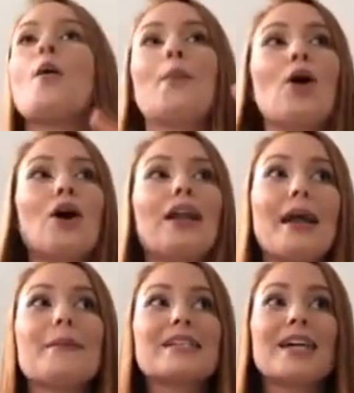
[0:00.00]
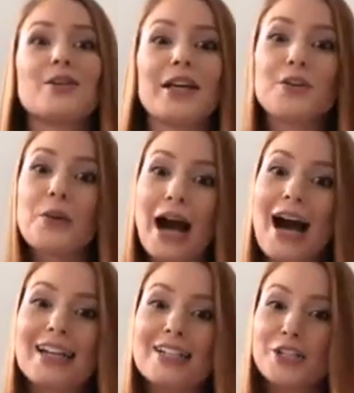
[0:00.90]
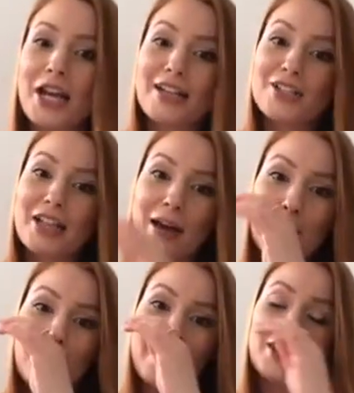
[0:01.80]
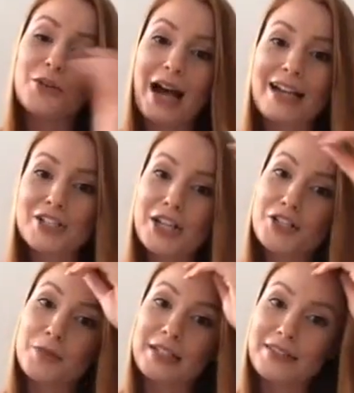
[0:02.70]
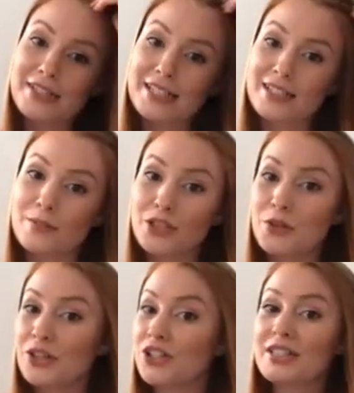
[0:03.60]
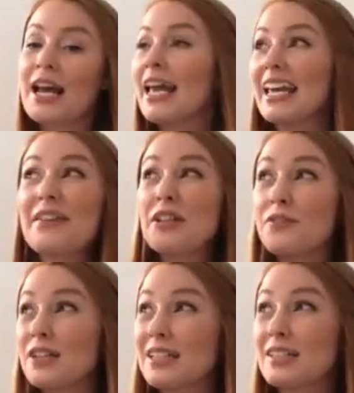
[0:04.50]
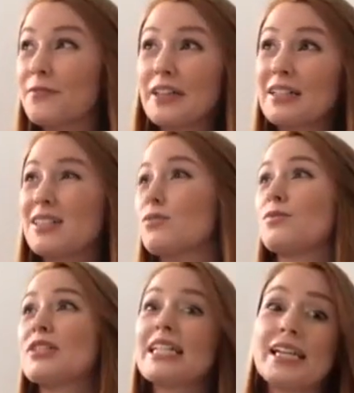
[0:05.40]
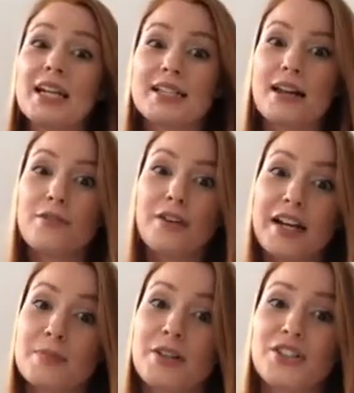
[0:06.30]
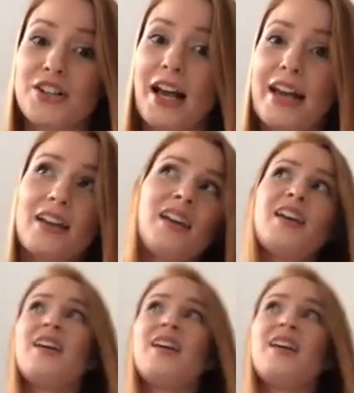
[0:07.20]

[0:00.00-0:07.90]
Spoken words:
But let me tell you, like, you can change them. You can change your belief systems. You can just, even if it feels ridiculous at first, because you're like,